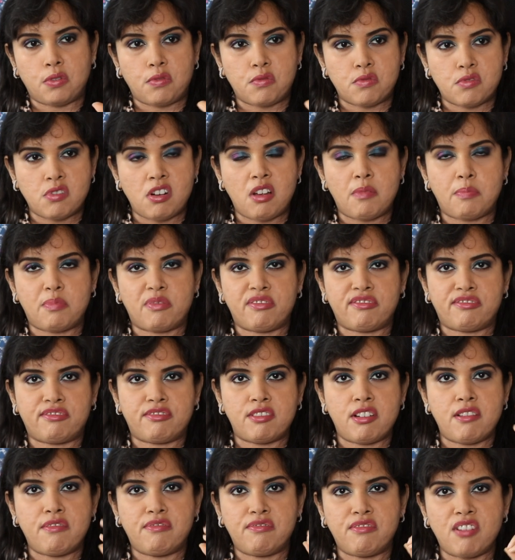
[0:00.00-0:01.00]
of rough,
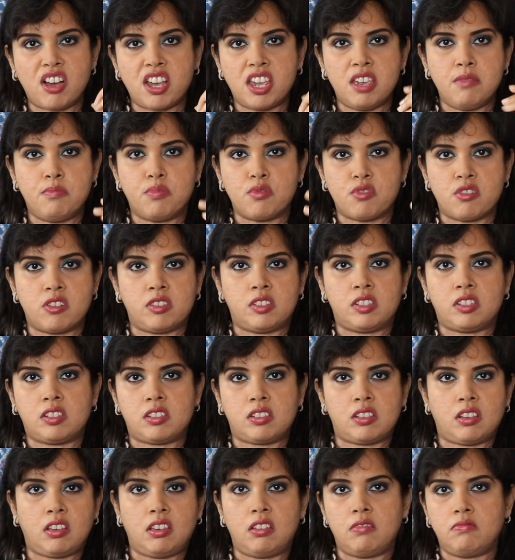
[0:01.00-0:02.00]

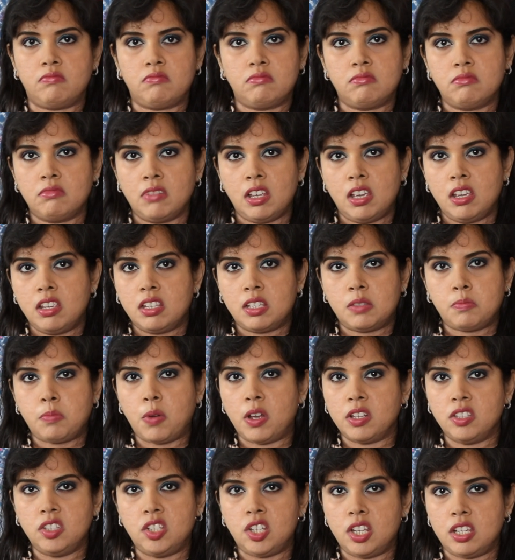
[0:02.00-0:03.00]
fibrous uh,
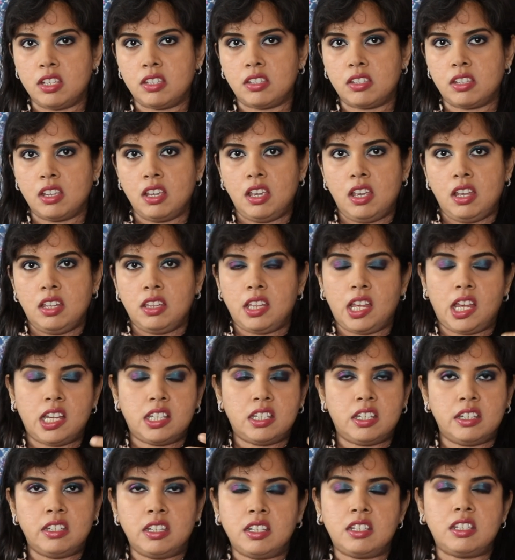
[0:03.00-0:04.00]
sponges that
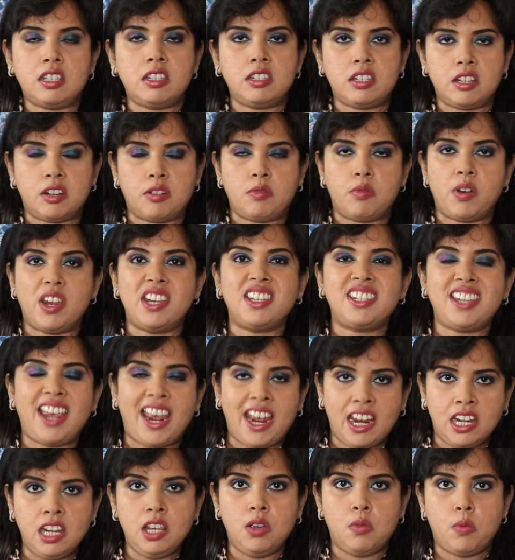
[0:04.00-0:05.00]
disintegrate
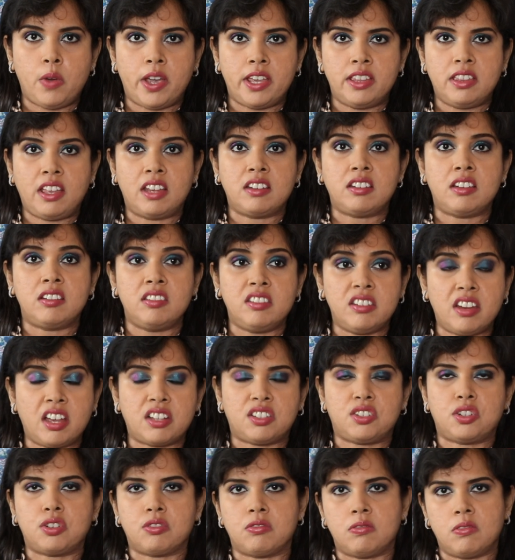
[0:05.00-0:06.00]
anyway, that are
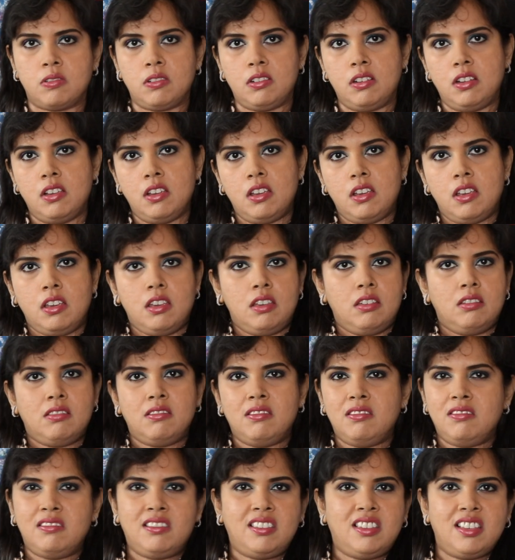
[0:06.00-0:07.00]
natural,
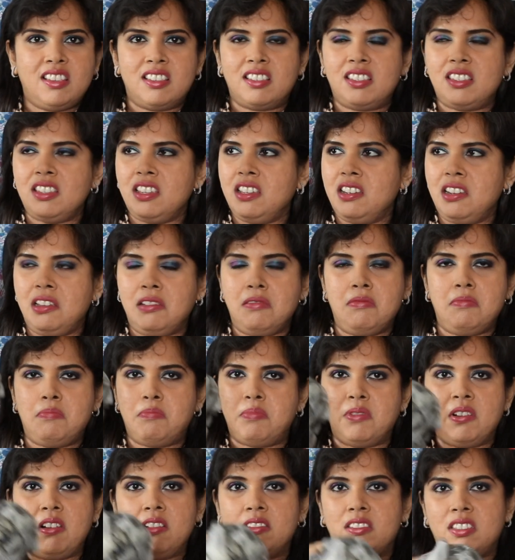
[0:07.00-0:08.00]
this, you know,
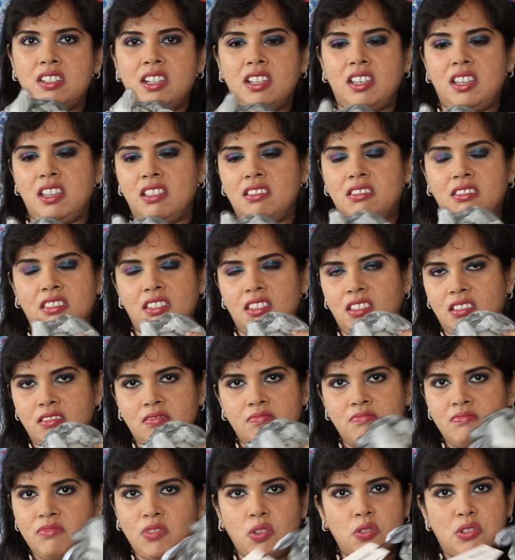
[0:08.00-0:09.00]
plasticky thing,
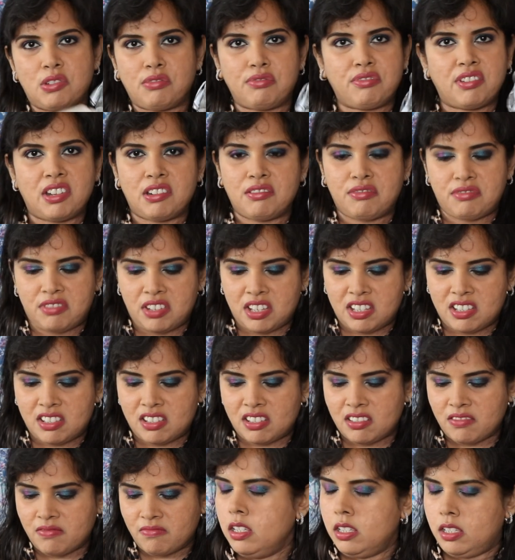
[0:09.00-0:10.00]
not a fan of
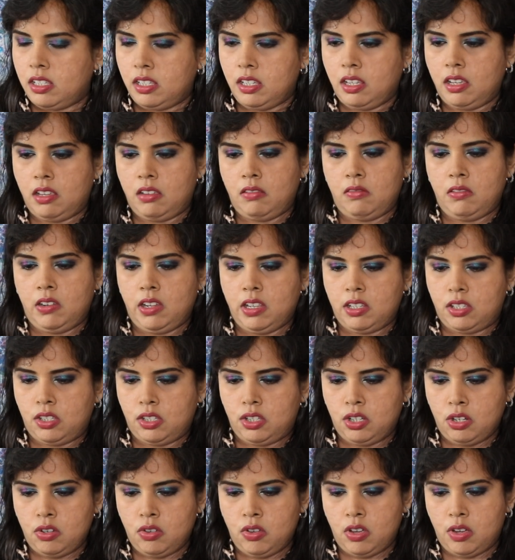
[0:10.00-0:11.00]
this. So let's
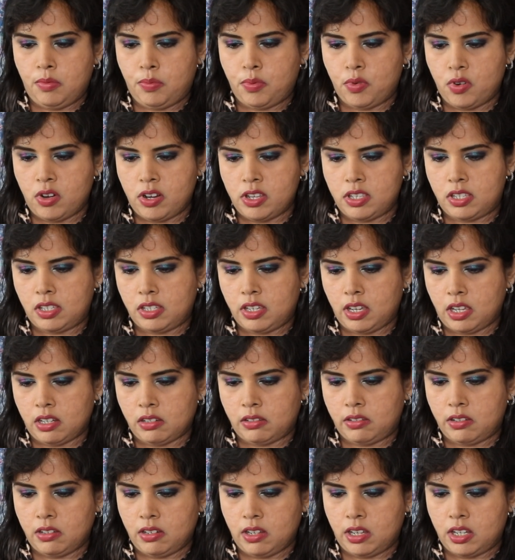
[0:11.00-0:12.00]
do a price
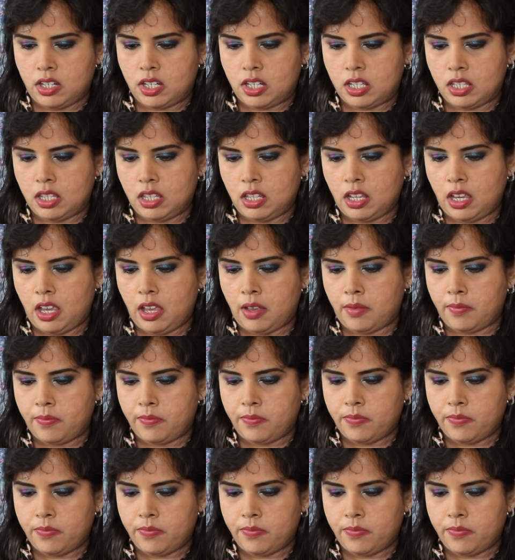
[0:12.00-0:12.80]
calculation there.